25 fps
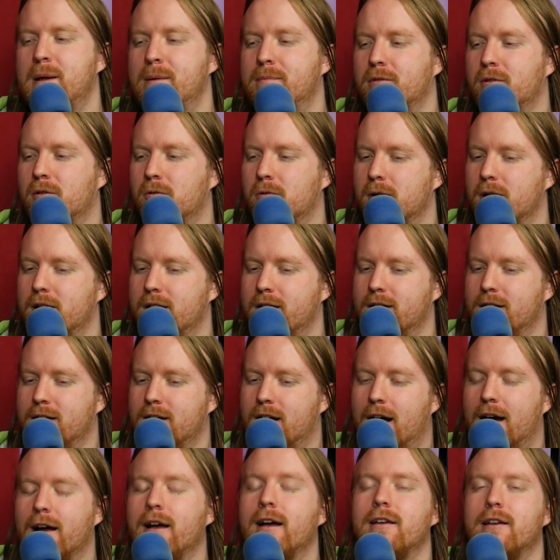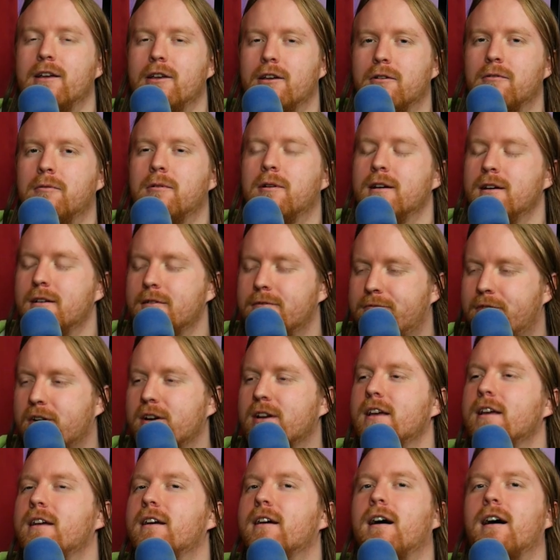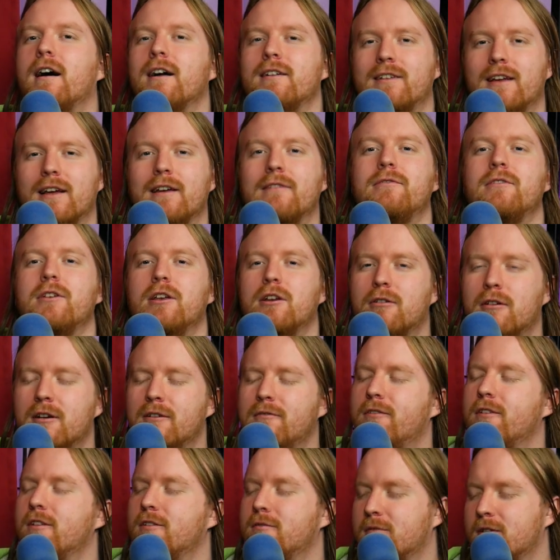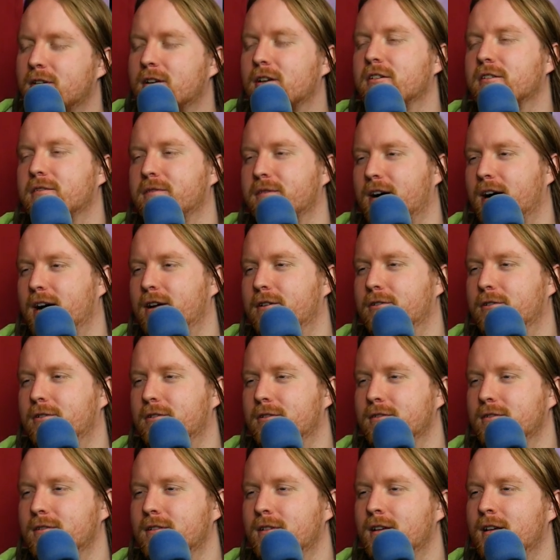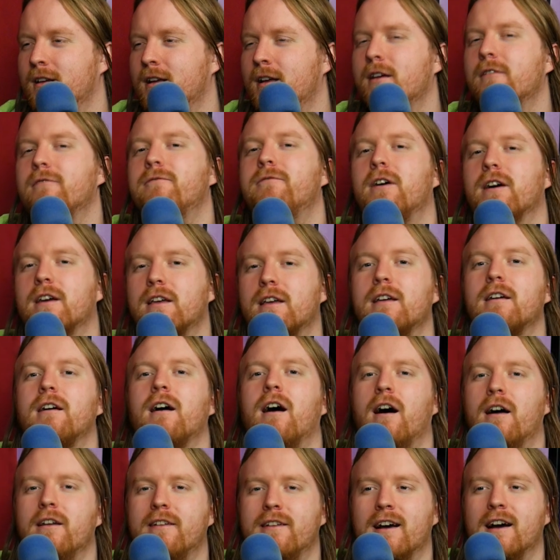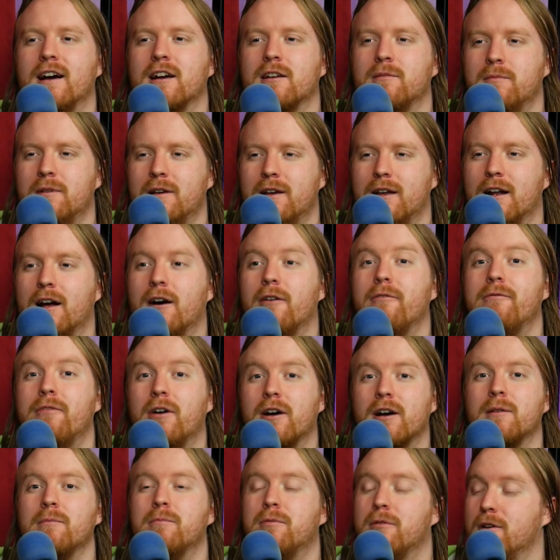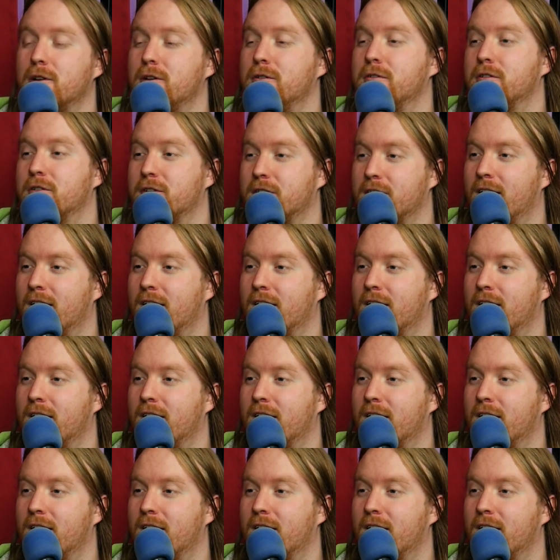people win. I, you know what? Fucking contact. If you know if this one goes viral, yeah. Fucking contact me and I'll fucking put you in your